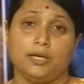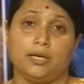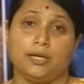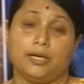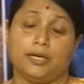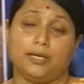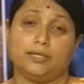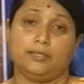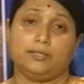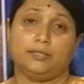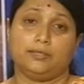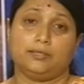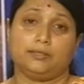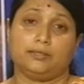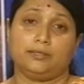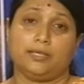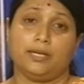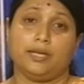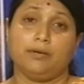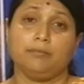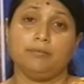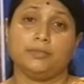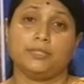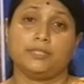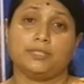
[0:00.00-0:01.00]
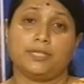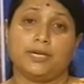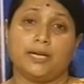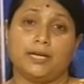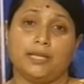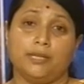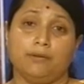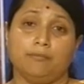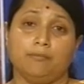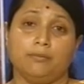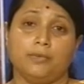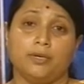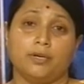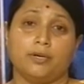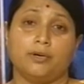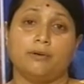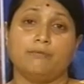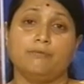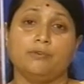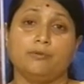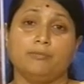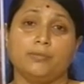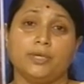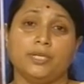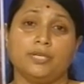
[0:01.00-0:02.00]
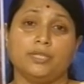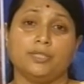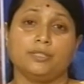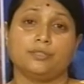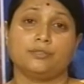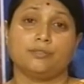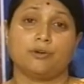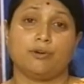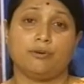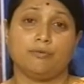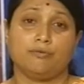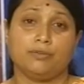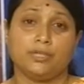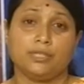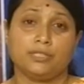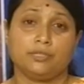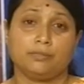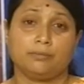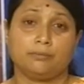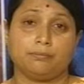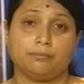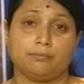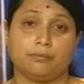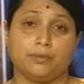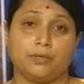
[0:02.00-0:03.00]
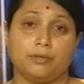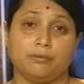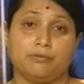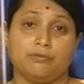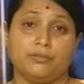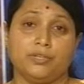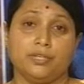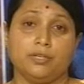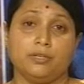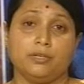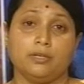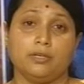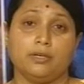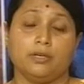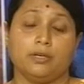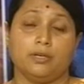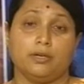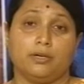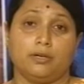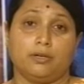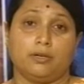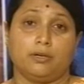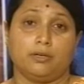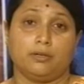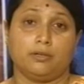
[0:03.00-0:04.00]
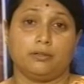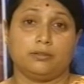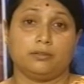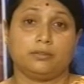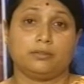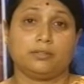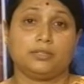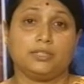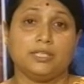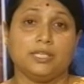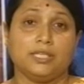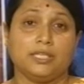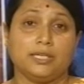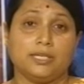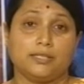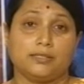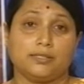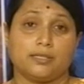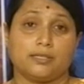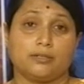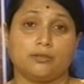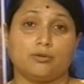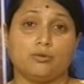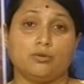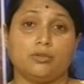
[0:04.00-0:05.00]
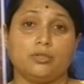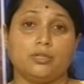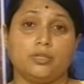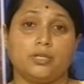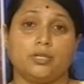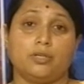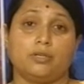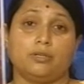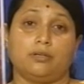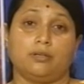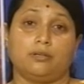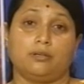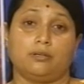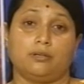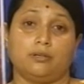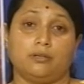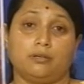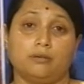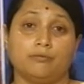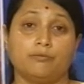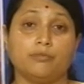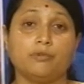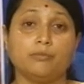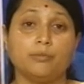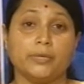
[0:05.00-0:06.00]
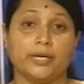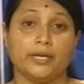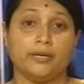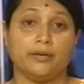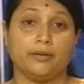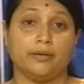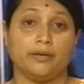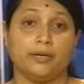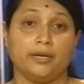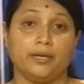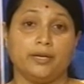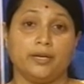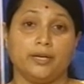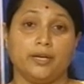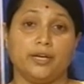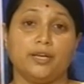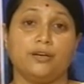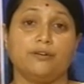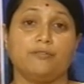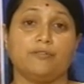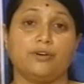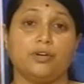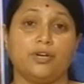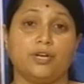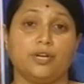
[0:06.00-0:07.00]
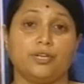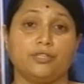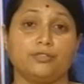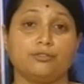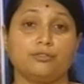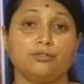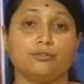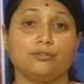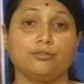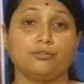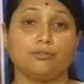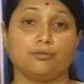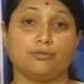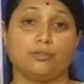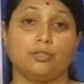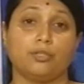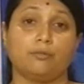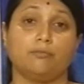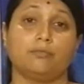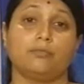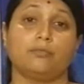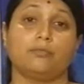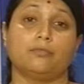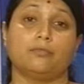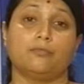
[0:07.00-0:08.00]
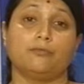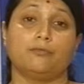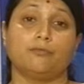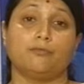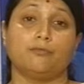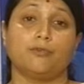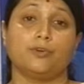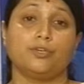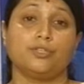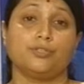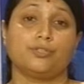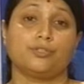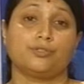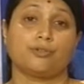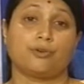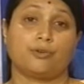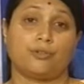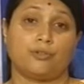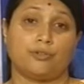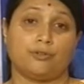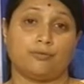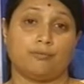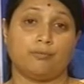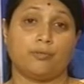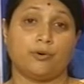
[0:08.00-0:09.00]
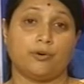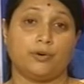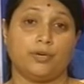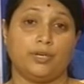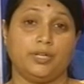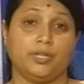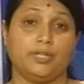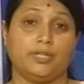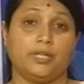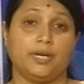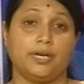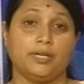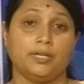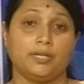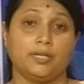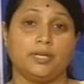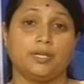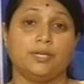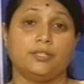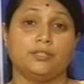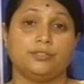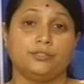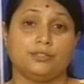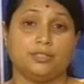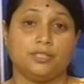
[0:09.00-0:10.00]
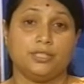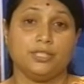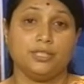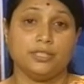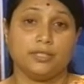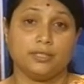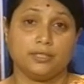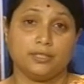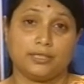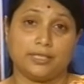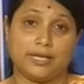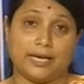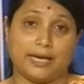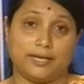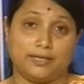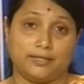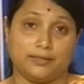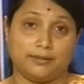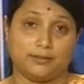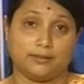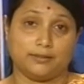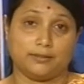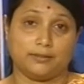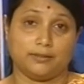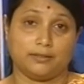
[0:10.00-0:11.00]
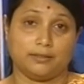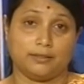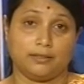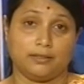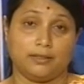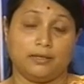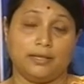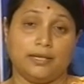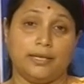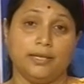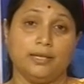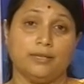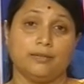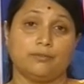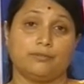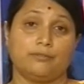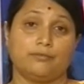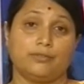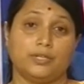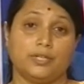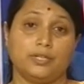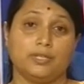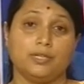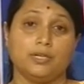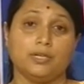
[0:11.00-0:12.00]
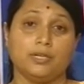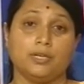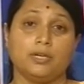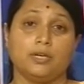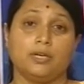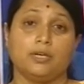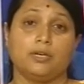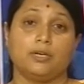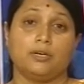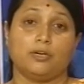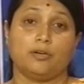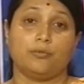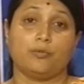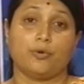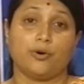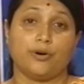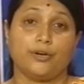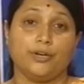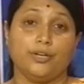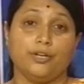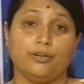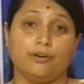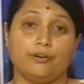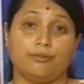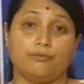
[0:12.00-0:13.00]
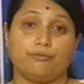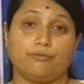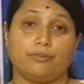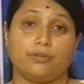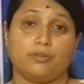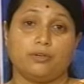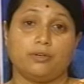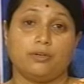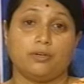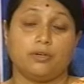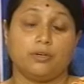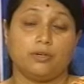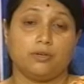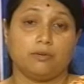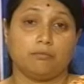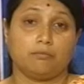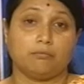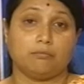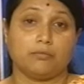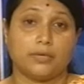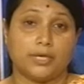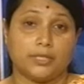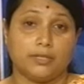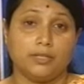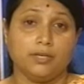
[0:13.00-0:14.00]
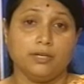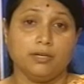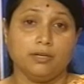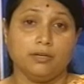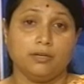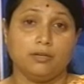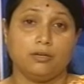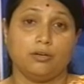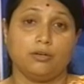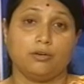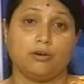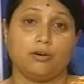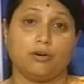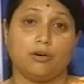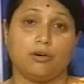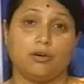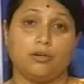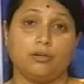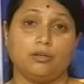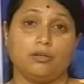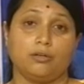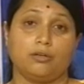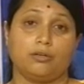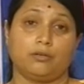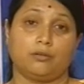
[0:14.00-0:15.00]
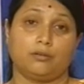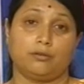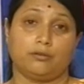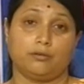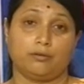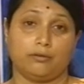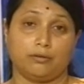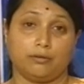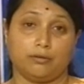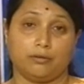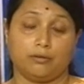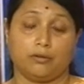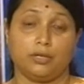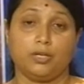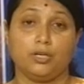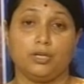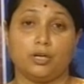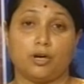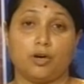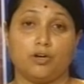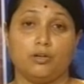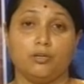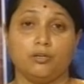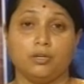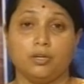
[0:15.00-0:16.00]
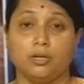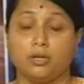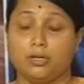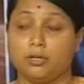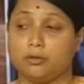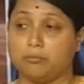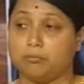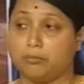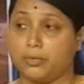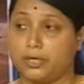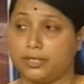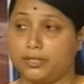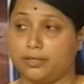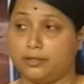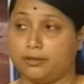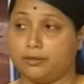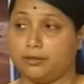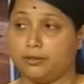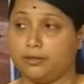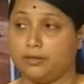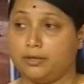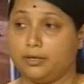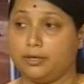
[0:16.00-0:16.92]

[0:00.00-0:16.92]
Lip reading: At the same time, a woman is always been seen as a good woman in relation to the what sort of body that she carries, like whether a body of a mother or a non-mother.